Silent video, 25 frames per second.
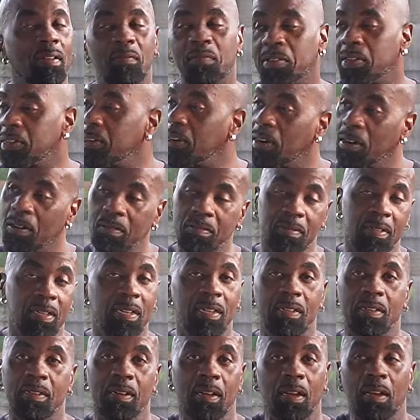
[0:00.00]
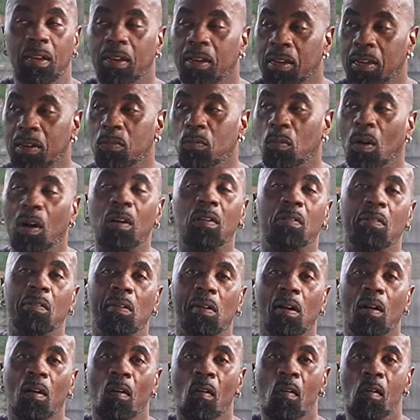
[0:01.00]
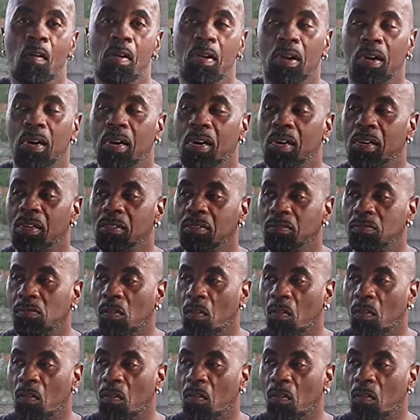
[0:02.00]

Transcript: If he don't, then he won't. Uh,